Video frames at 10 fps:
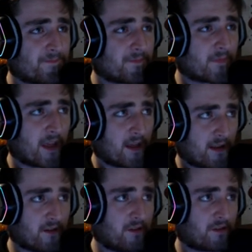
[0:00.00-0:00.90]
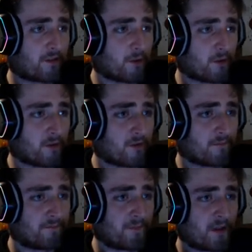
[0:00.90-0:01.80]
Okay, that's the school.
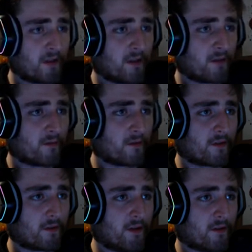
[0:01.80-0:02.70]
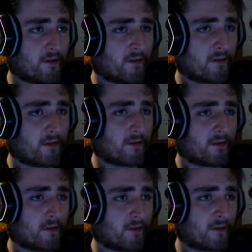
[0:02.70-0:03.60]
What's down here?
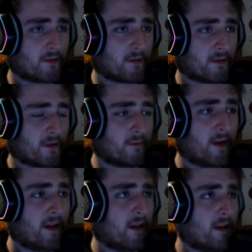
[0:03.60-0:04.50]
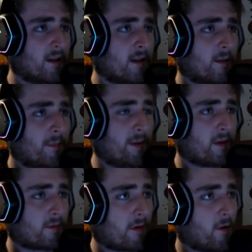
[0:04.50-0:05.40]
Nope. Maybe I was
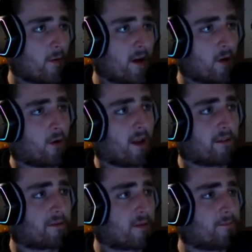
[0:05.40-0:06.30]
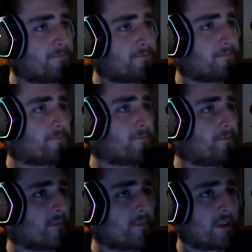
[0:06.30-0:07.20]
probably right going left.
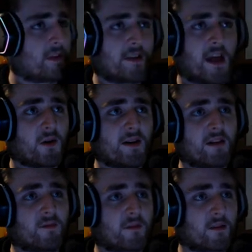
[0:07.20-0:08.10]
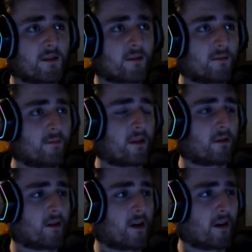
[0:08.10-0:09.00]
Let's head that way and make...
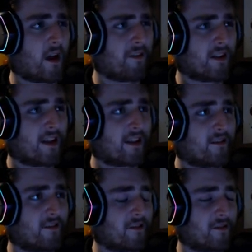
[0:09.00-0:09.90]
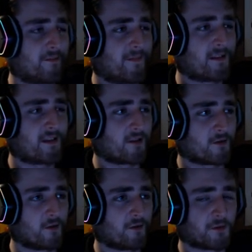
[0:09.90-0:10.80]
I, I felt like since they said the
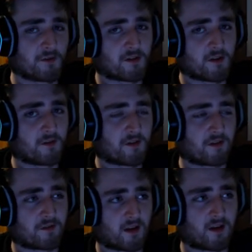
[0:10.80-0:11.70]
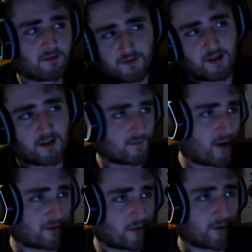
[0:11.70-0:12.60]
grocery is closed, I was like, I was feeling I
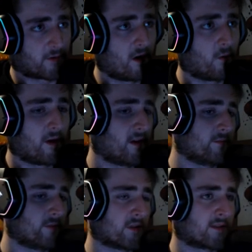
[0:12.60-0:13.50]
was going the wrong way, but